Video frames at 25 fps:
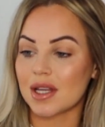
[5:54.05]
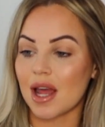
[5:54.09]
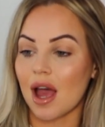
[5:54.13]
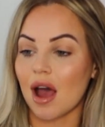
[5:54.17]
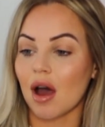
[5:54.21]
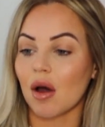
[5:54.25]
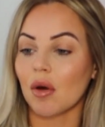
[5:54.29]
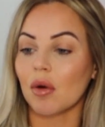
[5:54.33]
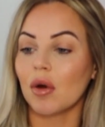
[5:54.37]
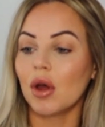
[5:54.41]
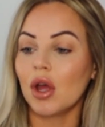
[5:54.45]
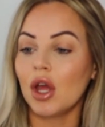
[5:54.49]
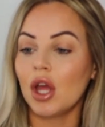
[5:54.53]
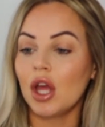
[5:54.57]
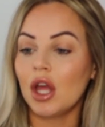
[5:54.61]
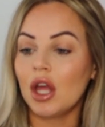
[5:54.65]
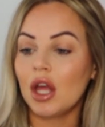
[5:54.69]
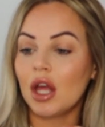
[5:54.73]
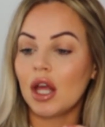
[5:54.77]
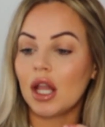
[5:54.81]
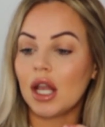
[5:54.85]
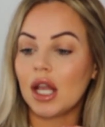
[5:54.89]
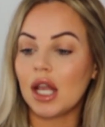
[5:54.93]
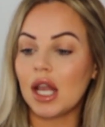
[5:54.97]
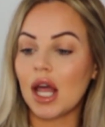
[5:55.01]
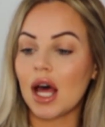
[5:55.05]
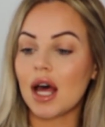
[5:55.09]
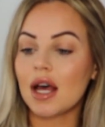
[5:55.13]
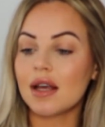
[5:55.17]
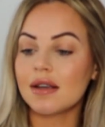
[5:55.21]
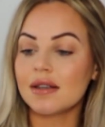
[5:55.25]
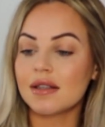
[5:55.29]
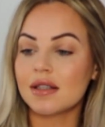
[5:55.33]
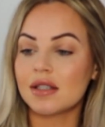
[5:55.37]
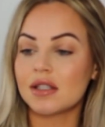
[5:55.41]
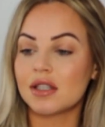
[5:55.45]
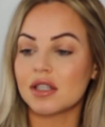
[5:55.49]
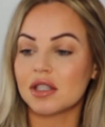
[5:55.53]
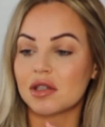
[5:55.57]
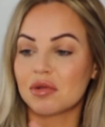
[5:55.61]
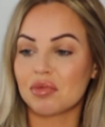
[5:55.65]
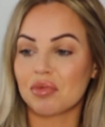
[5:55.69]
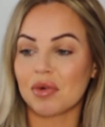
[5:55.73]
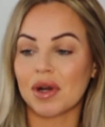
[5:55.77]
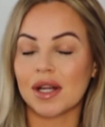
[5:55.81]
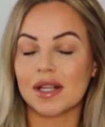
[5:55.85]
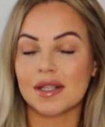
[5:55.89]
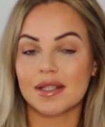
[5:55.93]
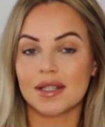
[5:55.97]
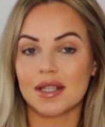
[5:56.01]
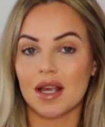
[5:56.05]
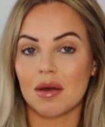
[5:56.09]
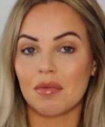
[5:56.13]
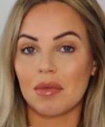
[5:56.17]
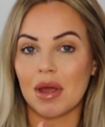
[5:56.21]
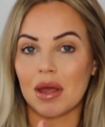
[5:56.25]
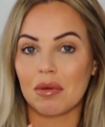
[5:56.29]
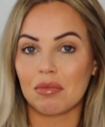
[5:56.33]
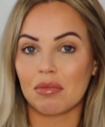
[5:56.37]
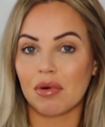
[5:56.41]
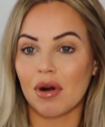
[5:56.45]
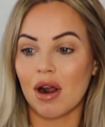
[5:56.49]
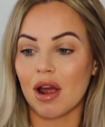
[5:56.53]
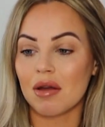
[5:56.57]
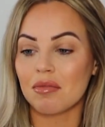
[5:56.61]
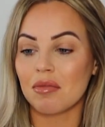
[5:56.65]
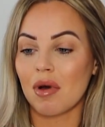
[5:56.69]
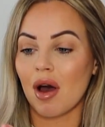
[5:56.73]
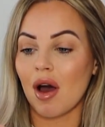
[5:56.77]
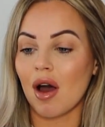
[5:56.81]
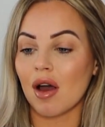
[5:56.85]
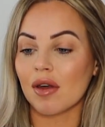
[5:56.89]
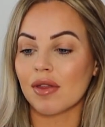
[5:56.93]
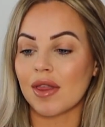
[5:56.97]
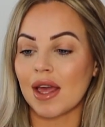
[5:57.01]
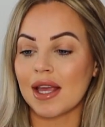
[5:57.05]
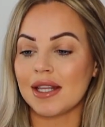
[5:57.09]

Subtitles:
Now, last spring summer in Primark,